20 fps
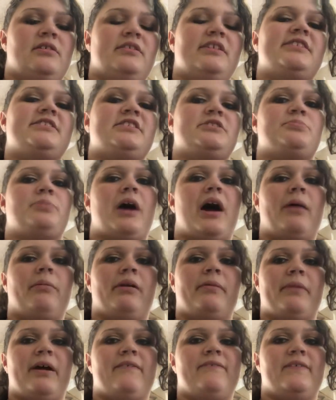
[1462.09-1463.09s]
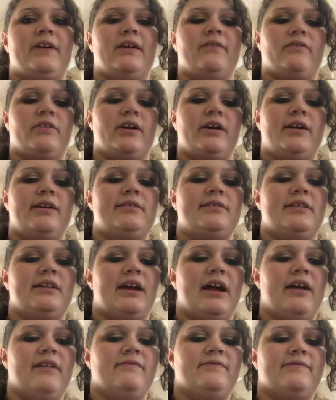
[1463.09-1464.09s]
is probably my favorite
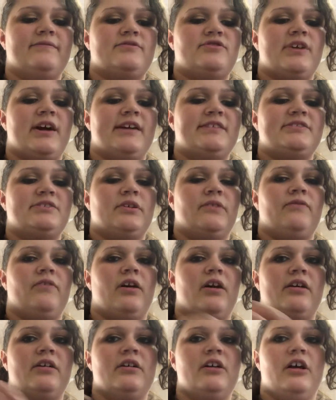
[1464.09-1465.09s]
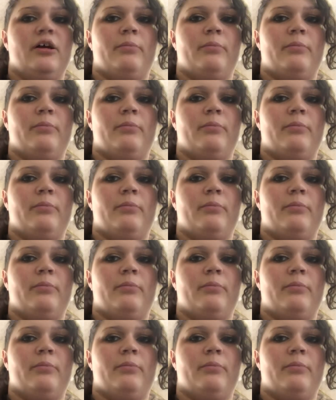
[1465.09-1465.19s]
that I've tried so far,